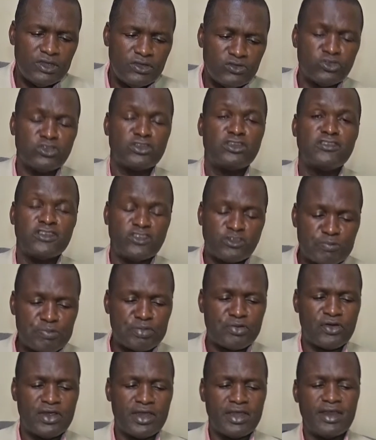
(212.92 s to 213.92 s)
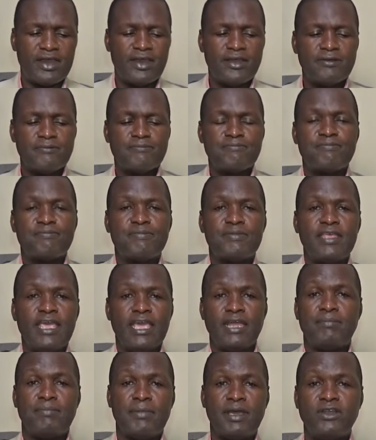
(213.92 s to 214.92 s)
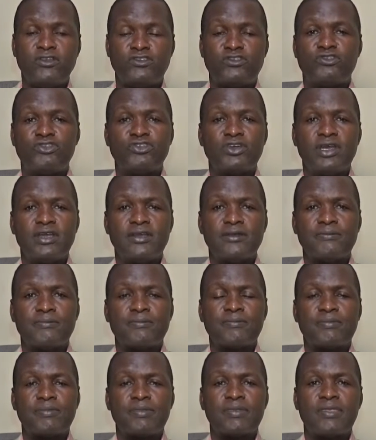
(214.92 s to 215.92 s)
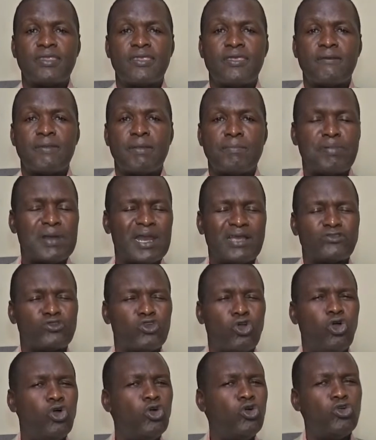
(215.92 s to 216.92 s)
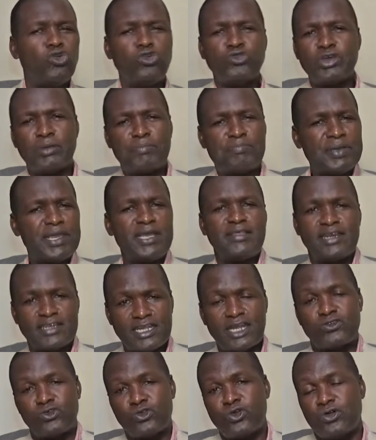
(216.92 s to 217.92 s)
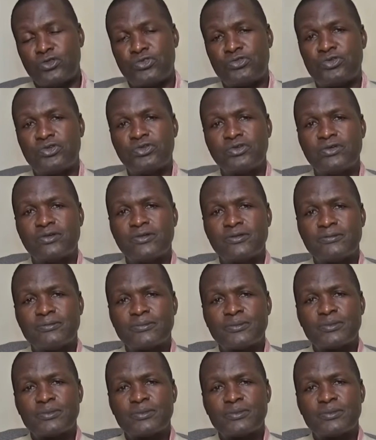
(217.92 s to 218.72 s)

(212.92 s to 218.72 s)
So Jesus' prayer and ministry, plus all the pain that they had to go through,